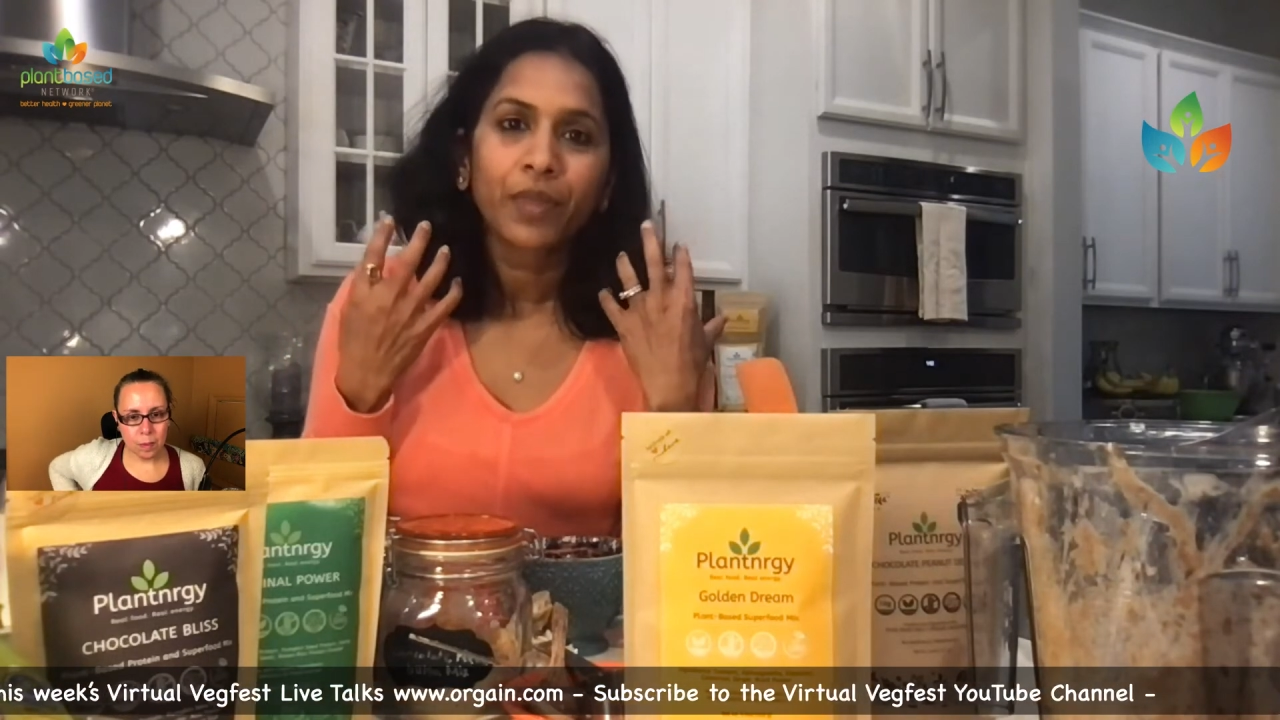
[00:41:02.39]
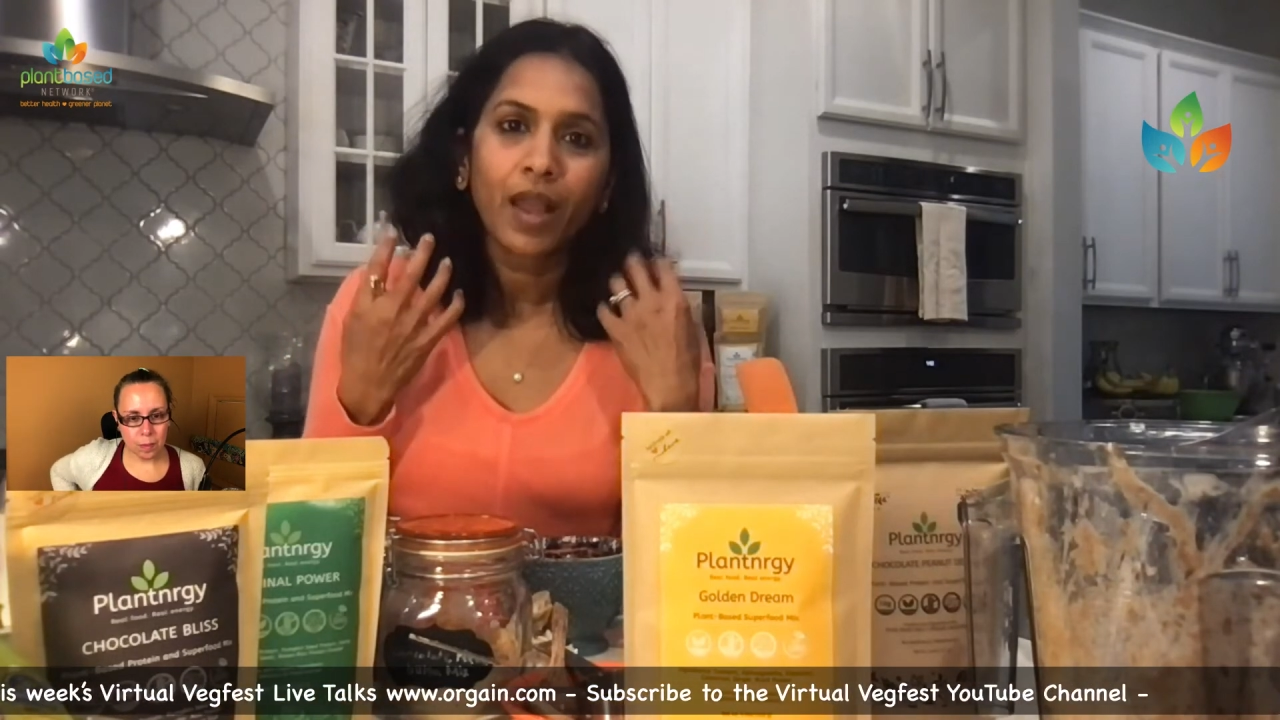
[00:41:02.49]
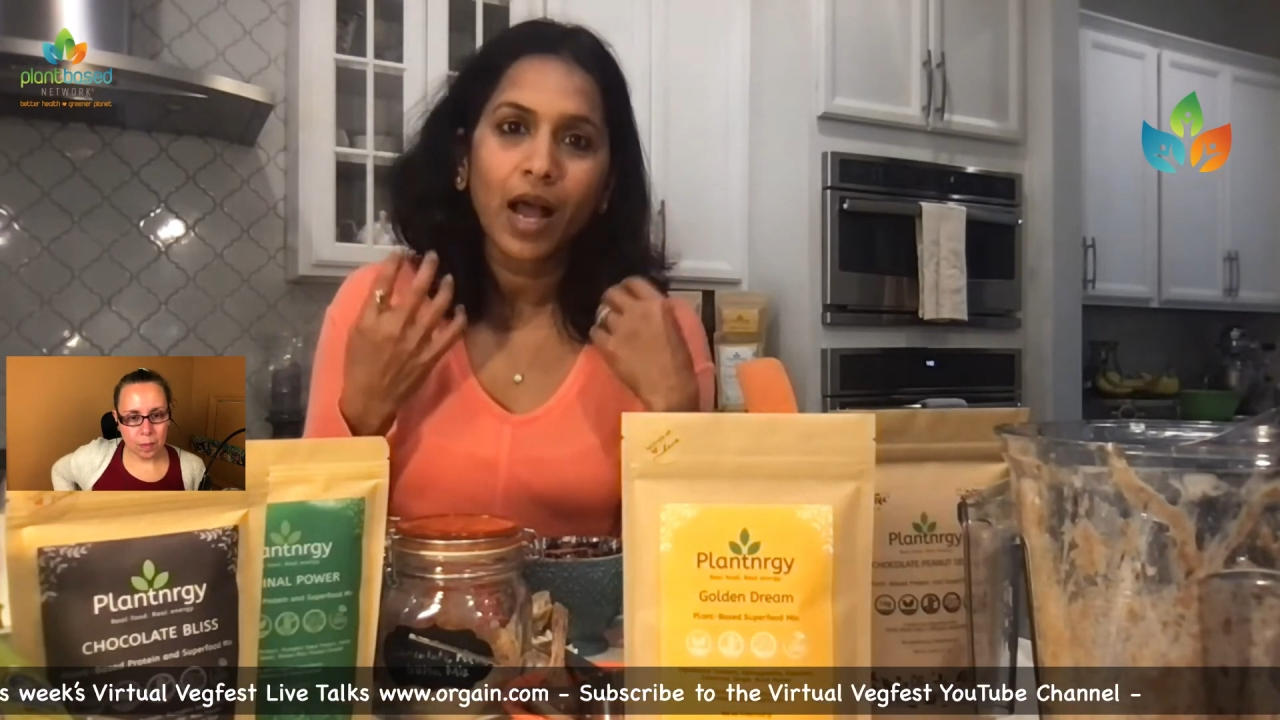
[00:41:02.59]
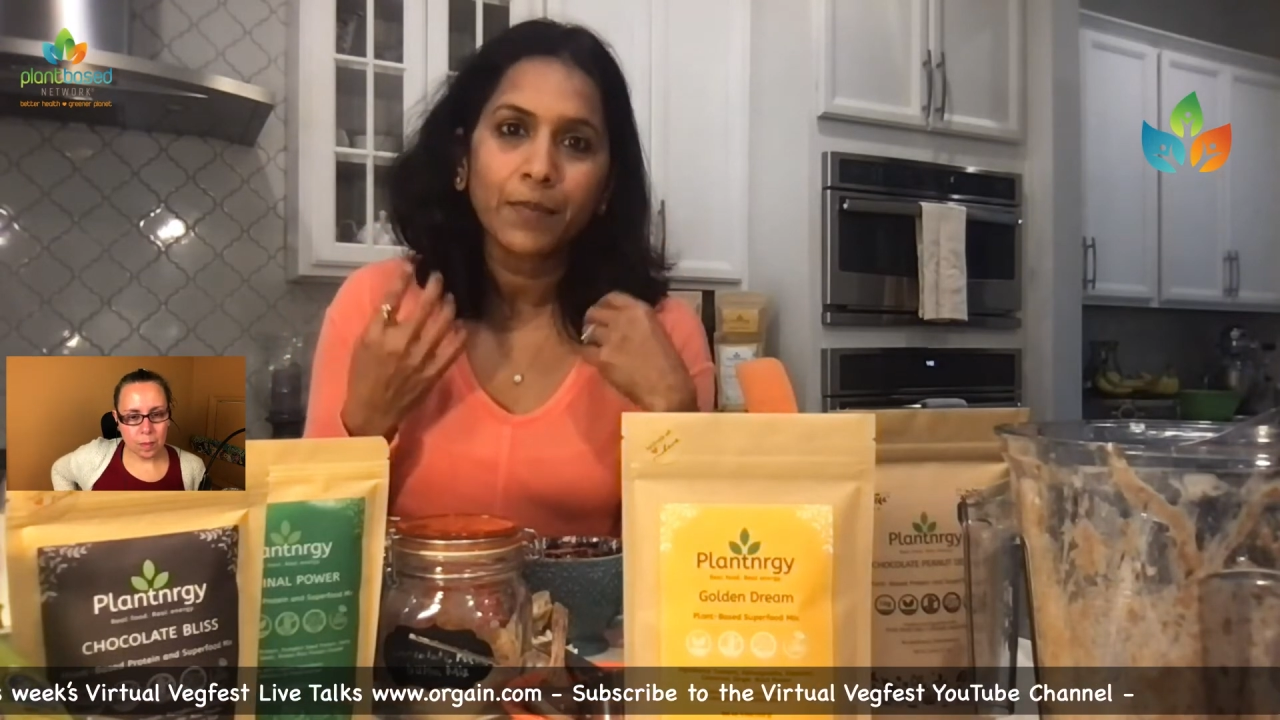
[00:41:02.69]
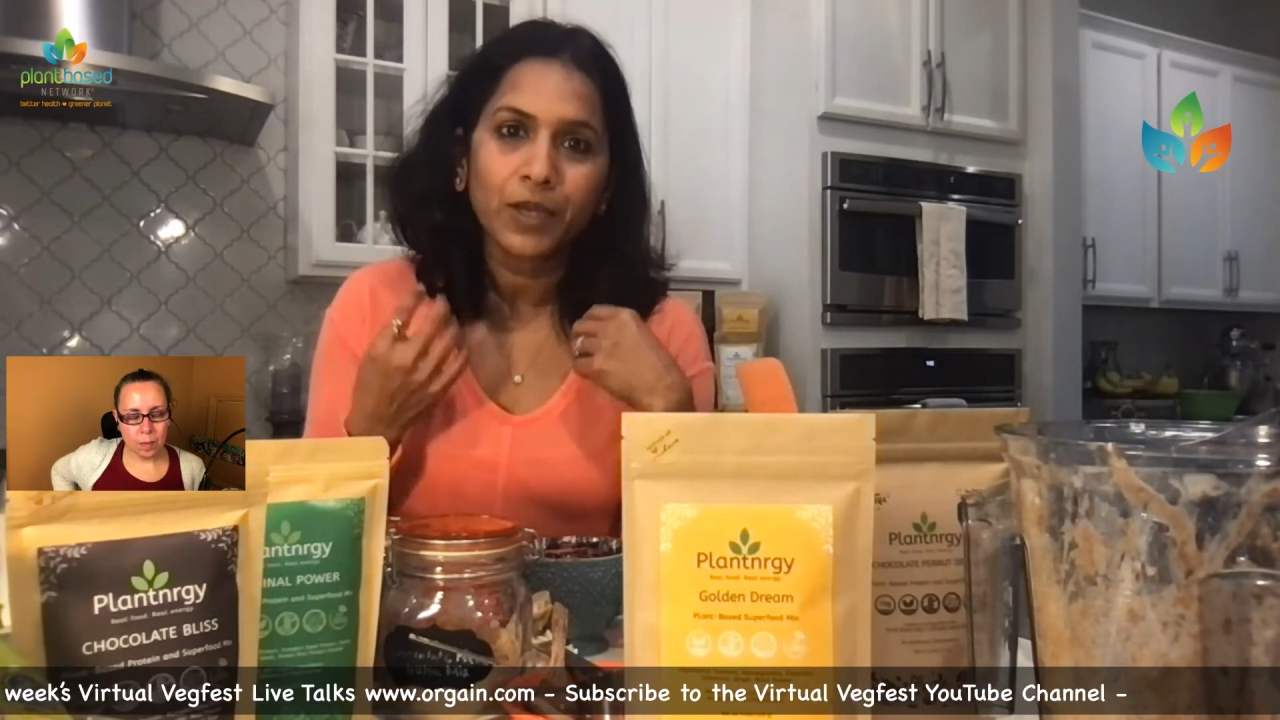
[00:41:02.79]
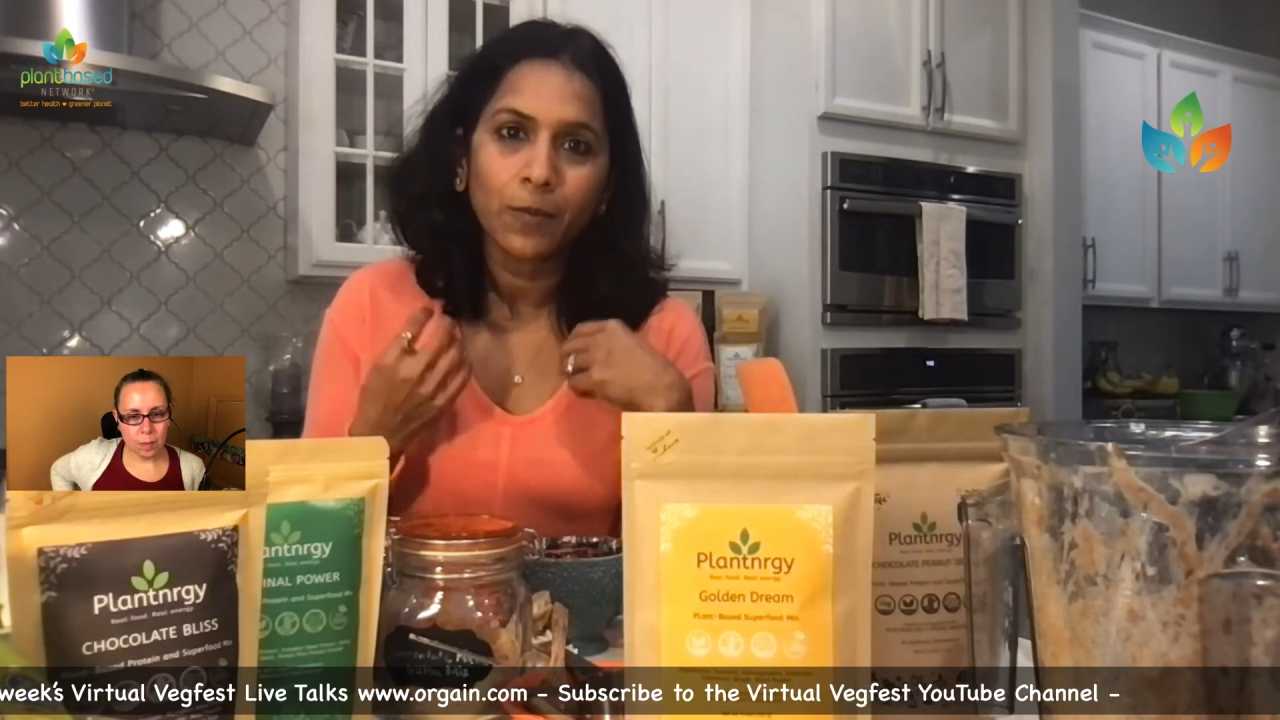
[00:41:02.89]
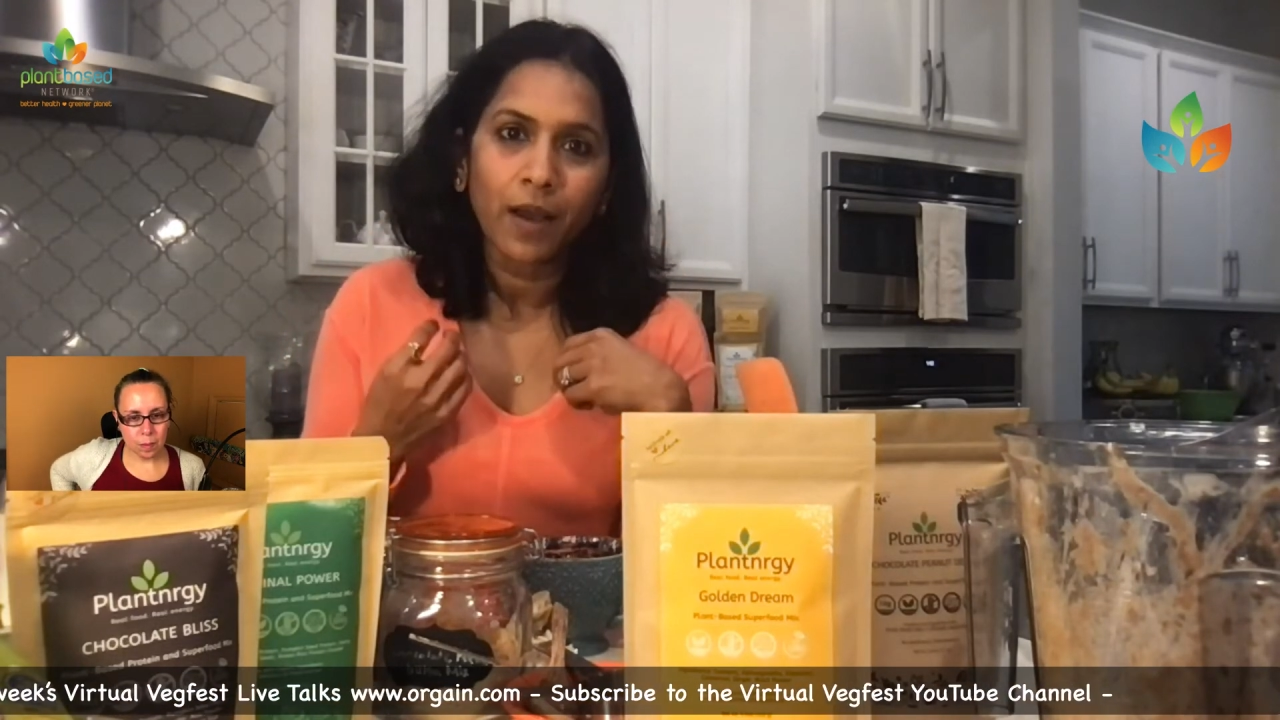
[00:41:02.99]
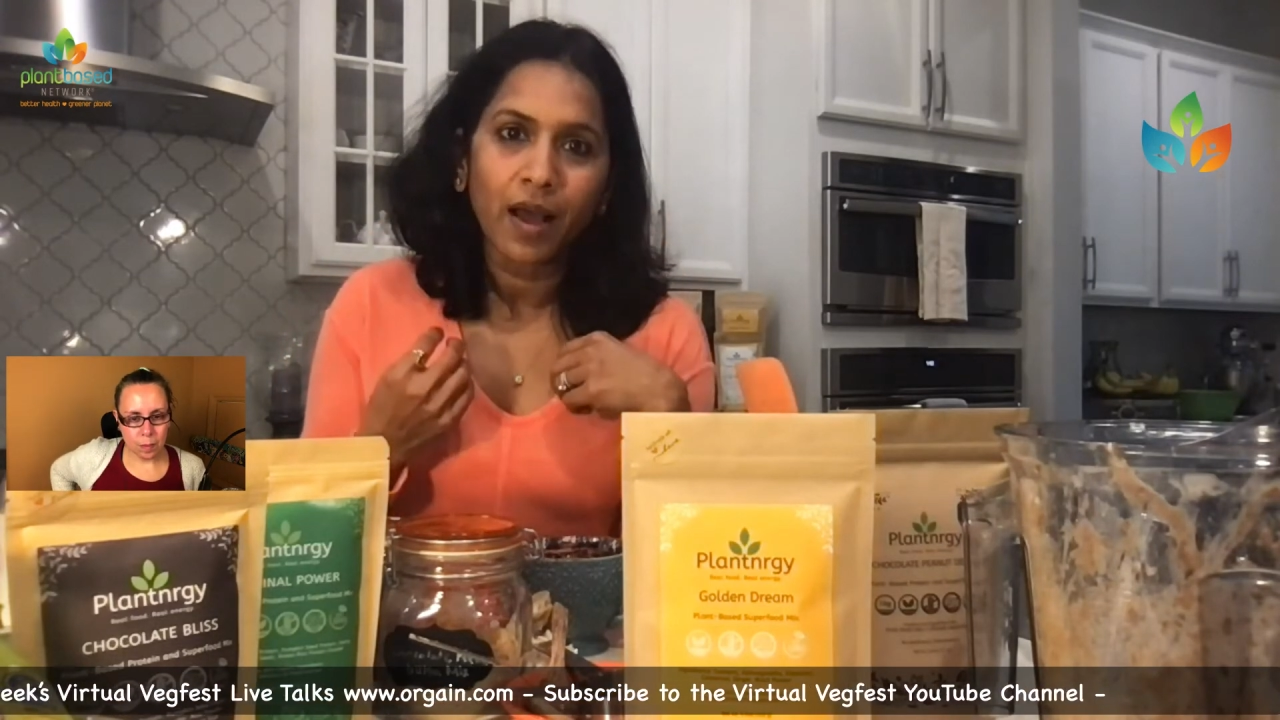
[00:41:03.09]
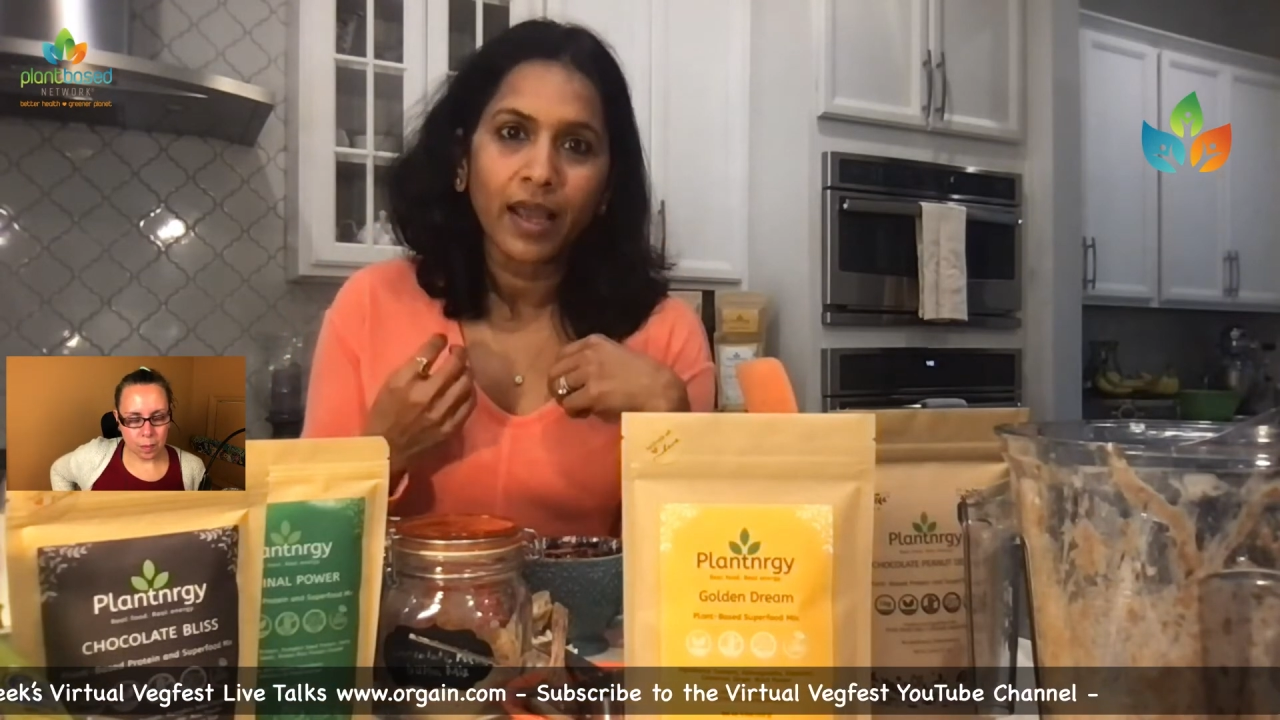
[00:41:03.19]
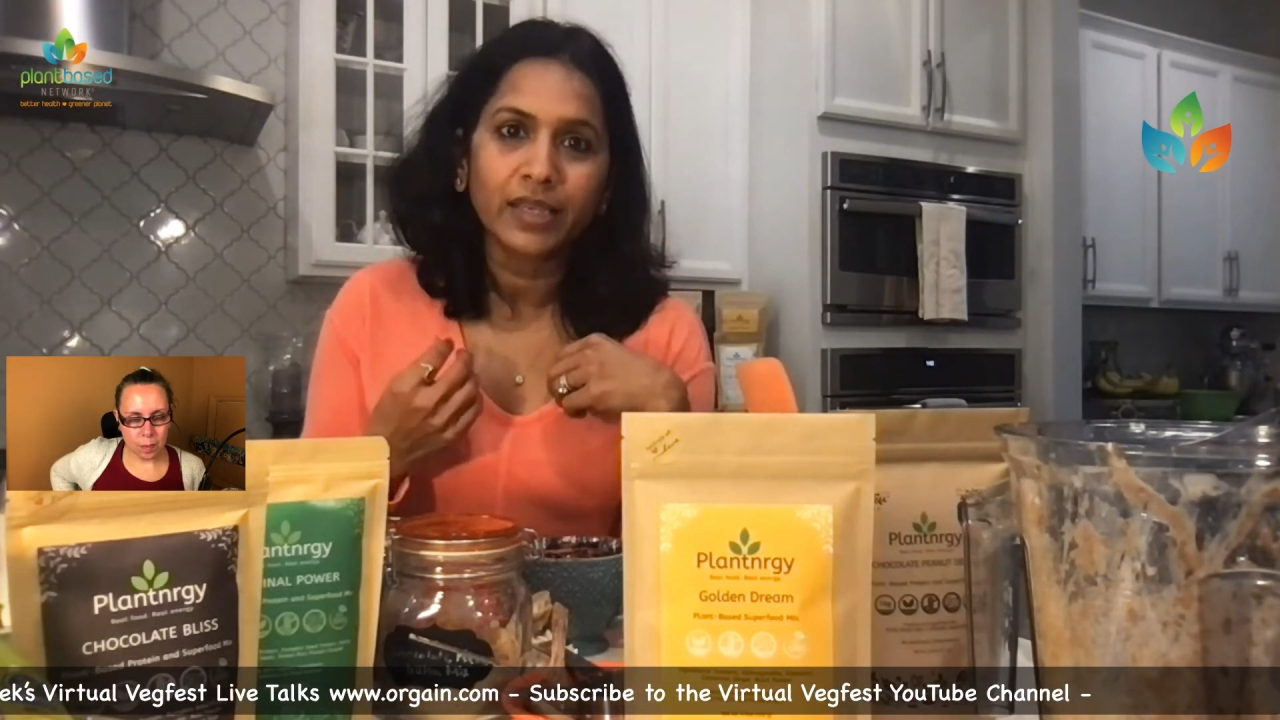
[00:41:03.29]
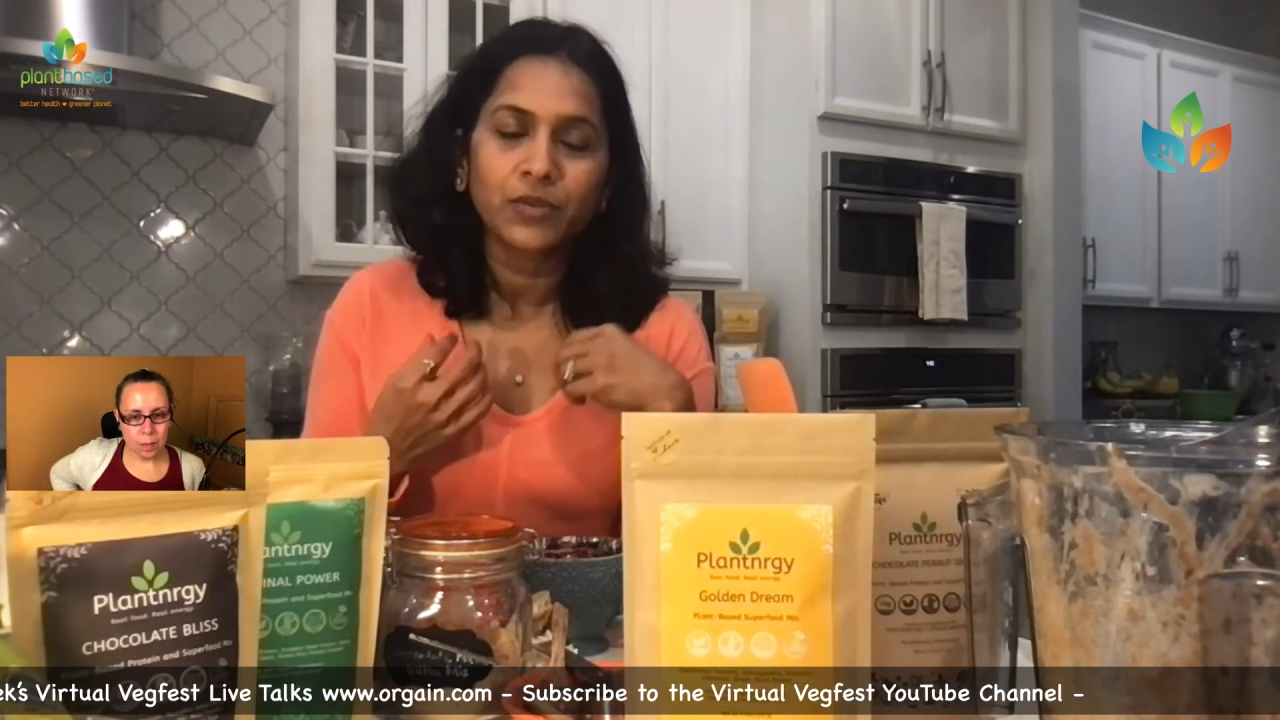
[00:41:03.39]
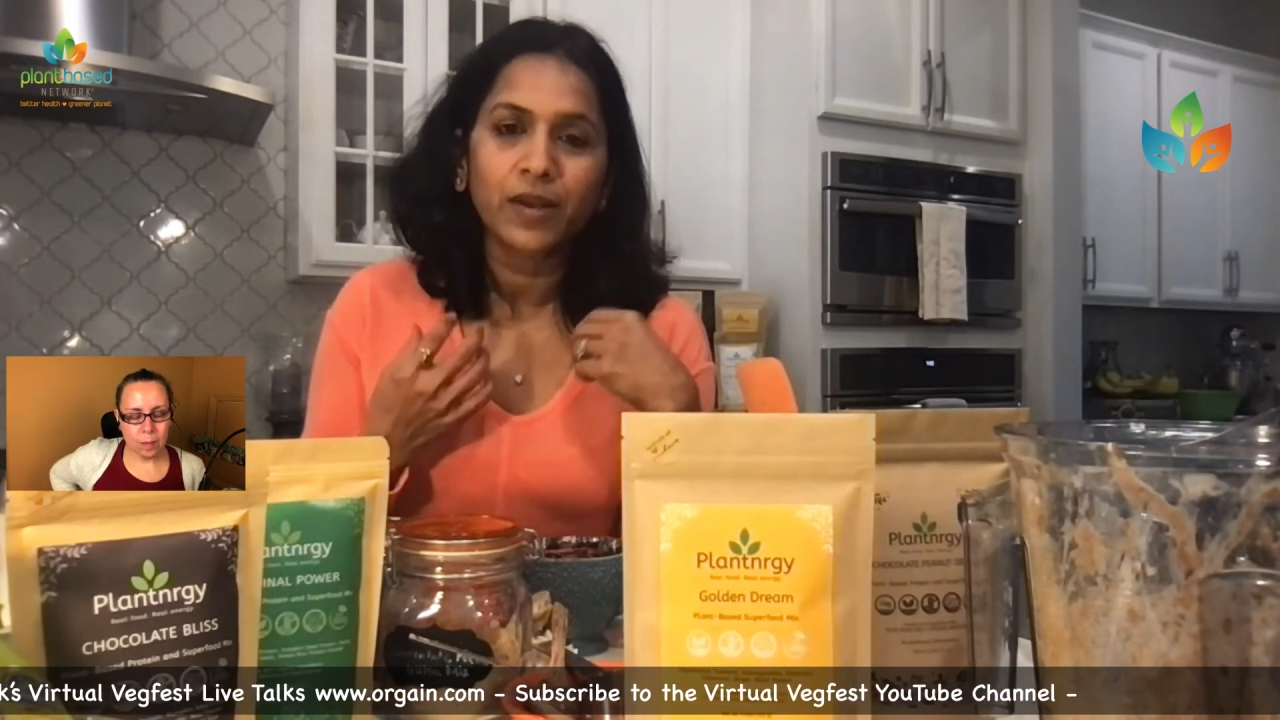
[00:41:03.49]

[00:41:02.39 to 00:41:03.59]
calm your mind,